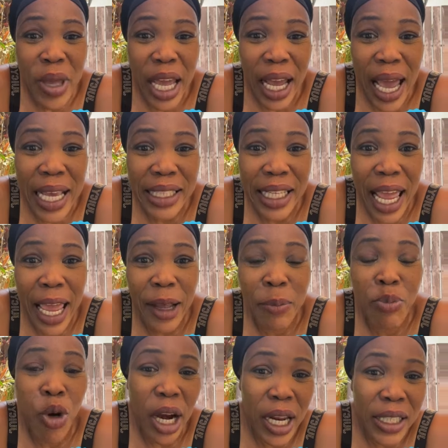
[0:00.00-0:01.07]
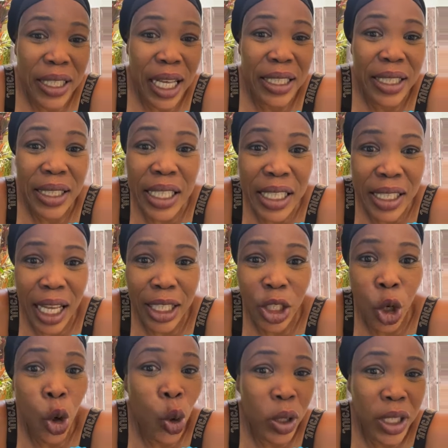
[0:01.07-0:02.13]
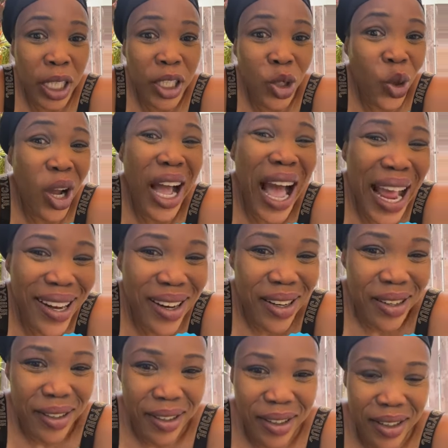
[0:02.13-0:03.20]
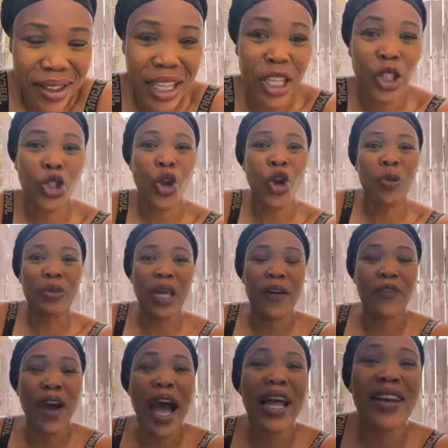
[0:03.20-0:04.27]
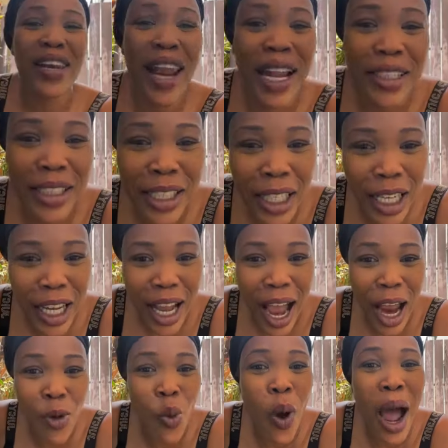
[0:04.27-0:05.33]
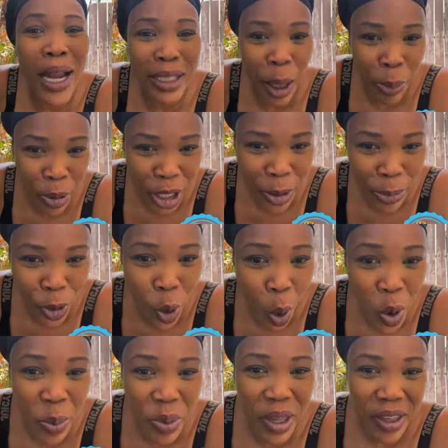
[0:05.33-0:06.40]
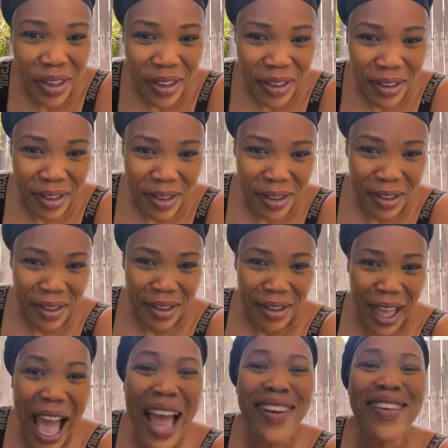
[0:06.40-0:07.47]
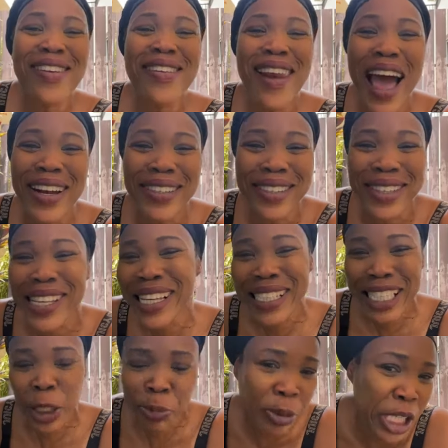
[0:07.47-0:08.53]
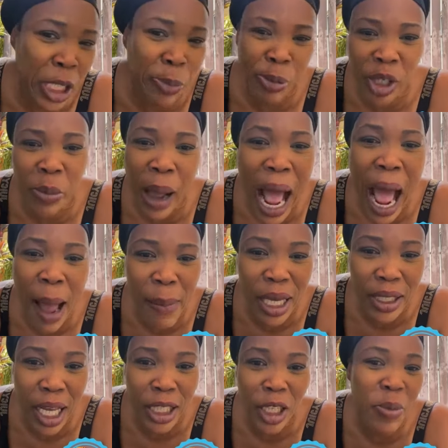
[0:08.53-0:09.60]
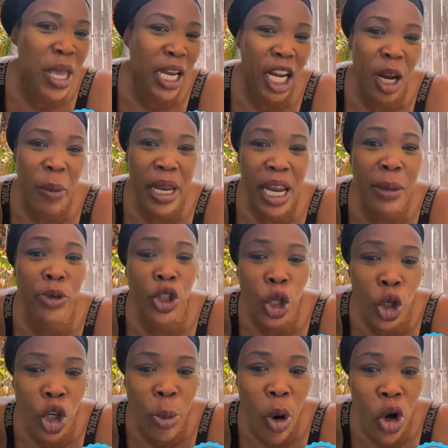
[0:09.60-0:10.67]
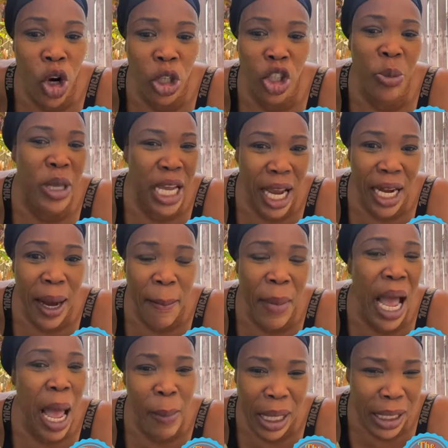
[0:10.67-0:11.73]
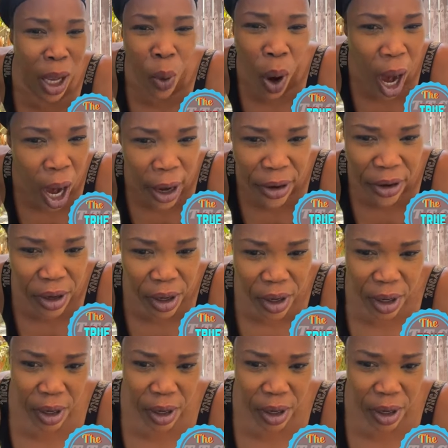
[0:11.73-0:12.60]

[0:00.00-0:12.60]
Jamaica is like brothers and sisters closest to God in terms of Atlantic and water people where we be. Atlantis people, Bahamas and Jamaica, and make them chicken about no Jamaican and Bahamas a war.